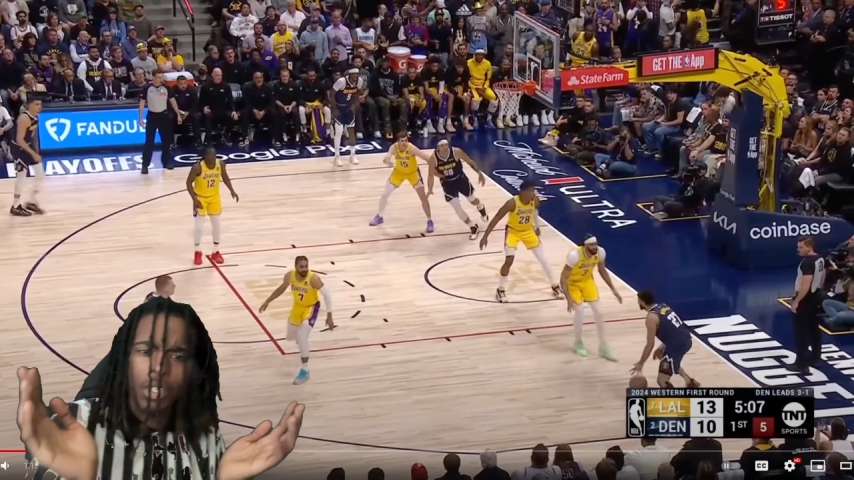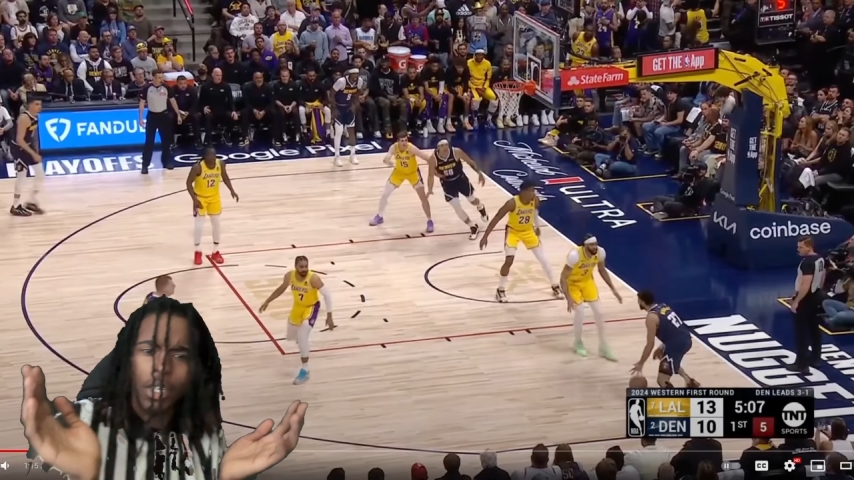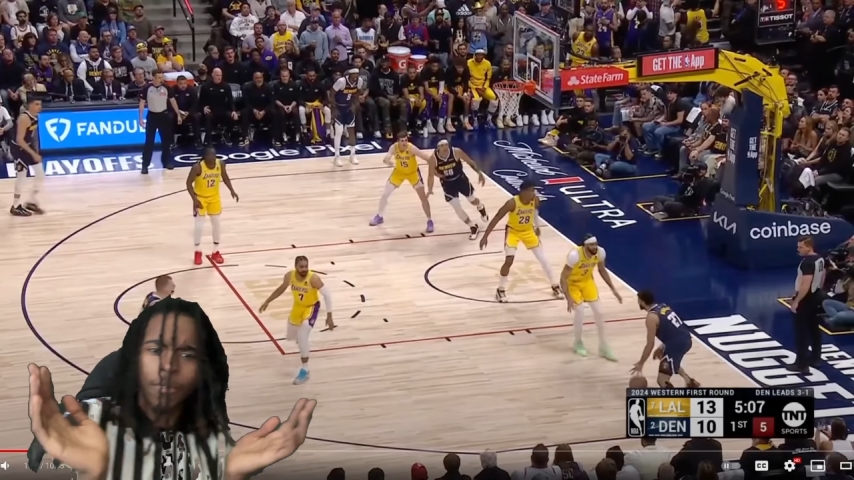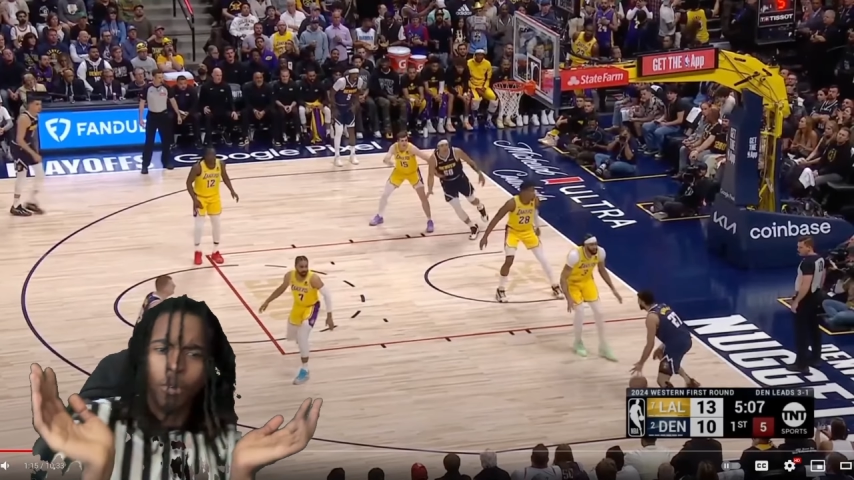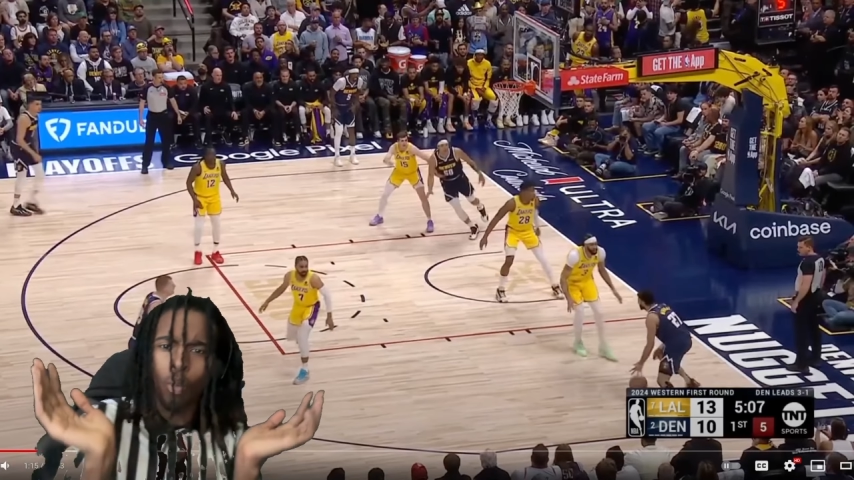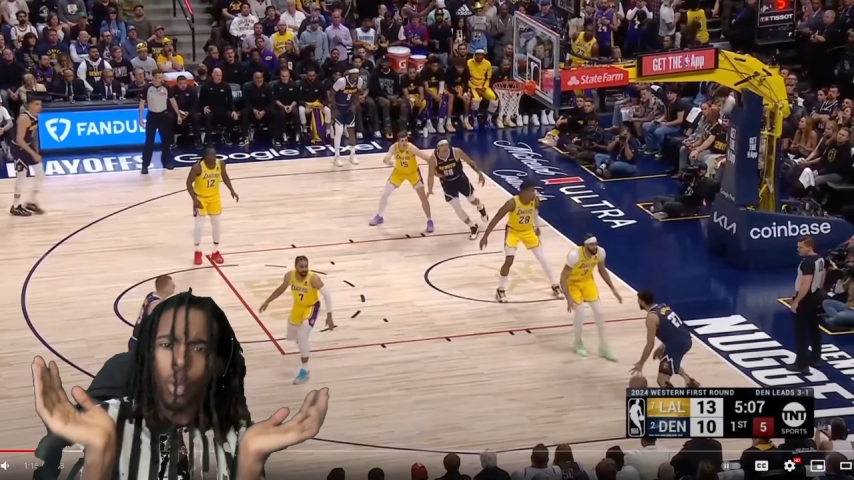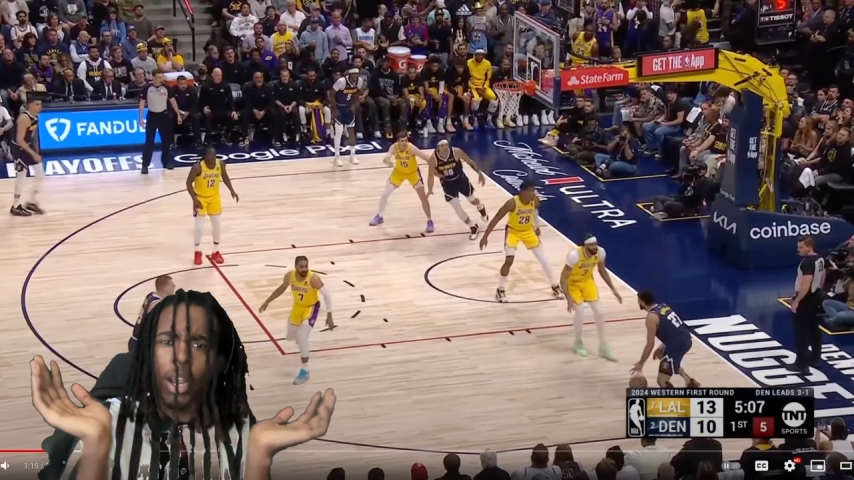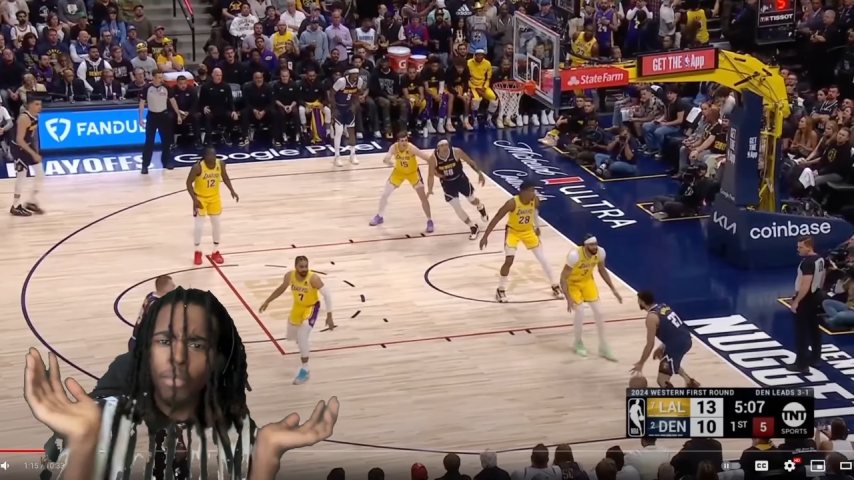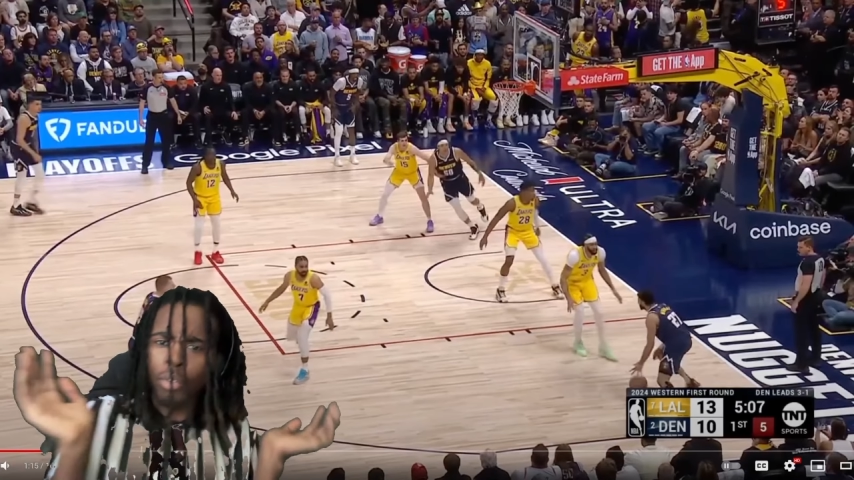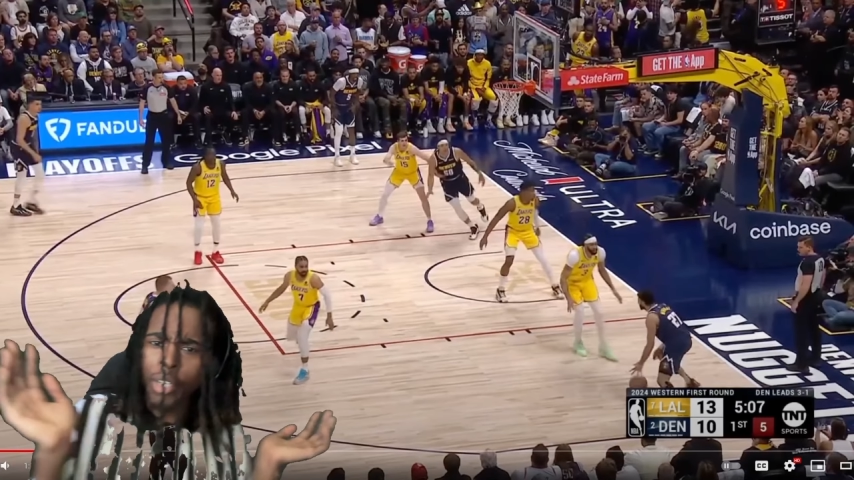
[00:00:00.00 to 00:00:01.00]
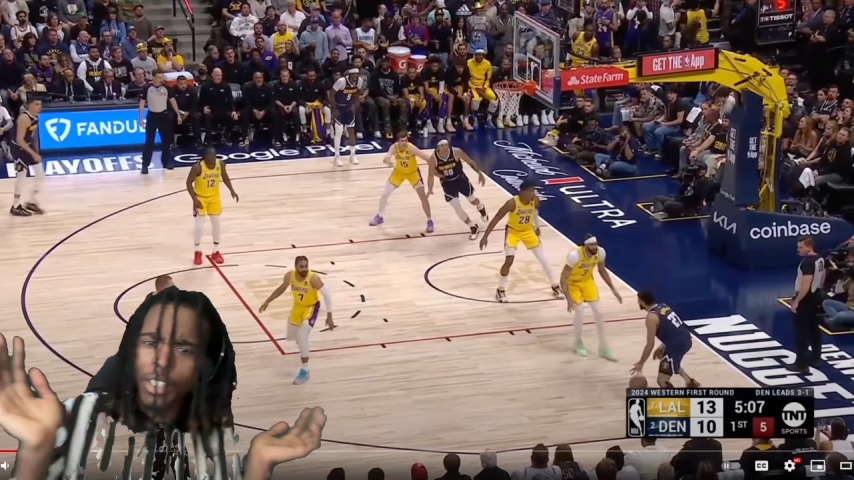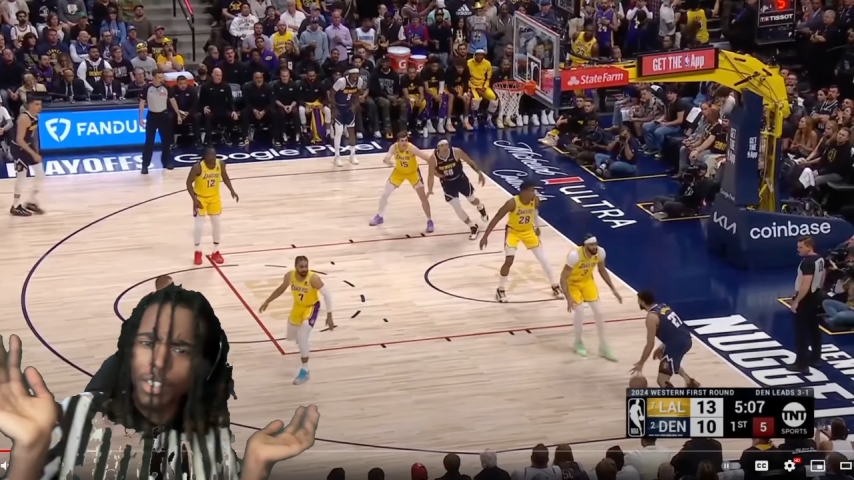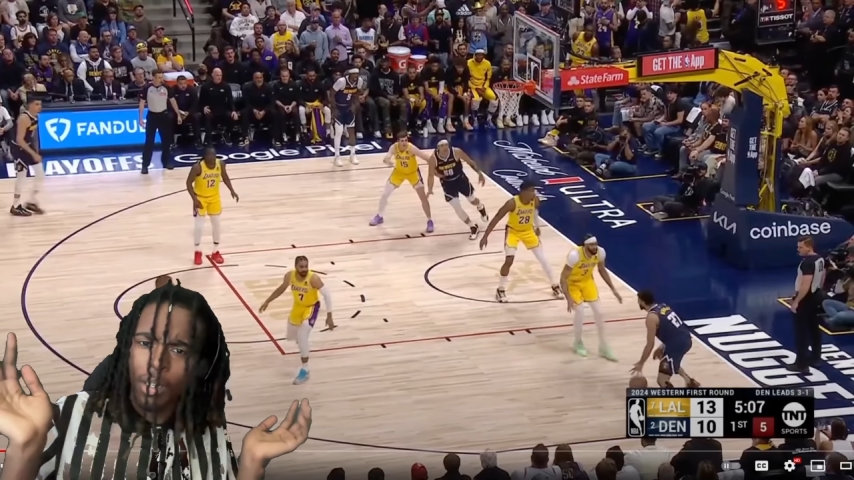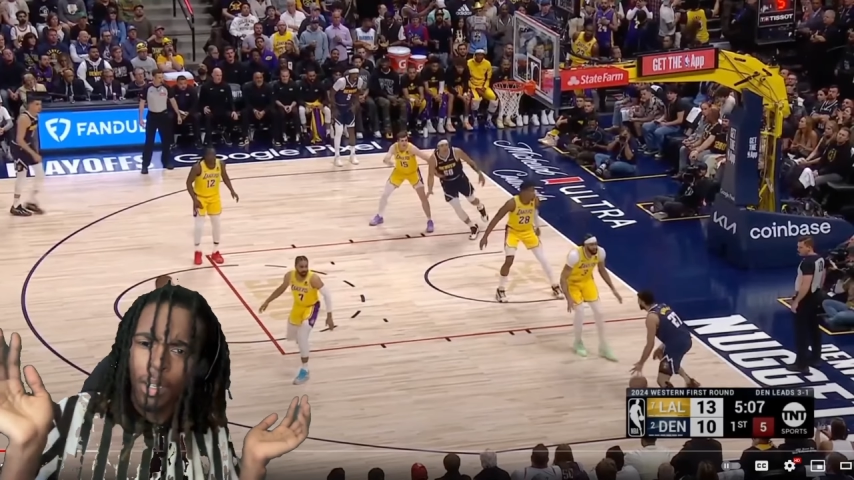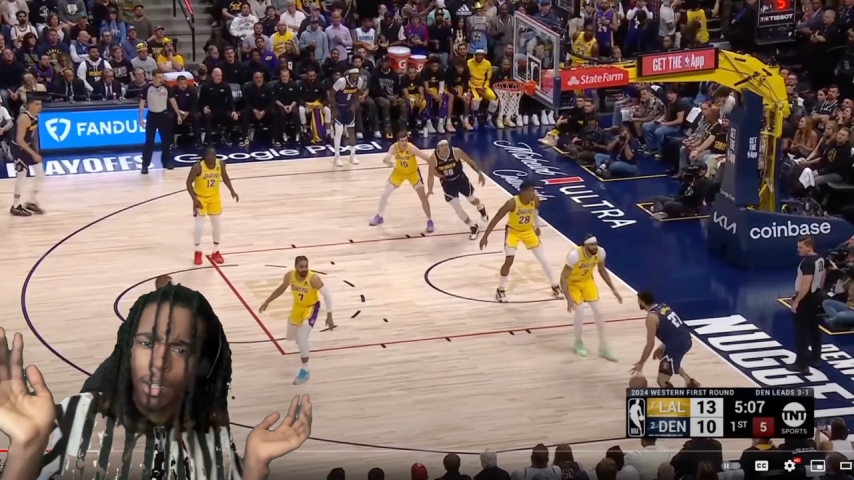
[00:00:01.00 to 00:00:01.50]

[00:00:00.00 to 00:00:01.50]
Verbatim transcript: left for whatever reason.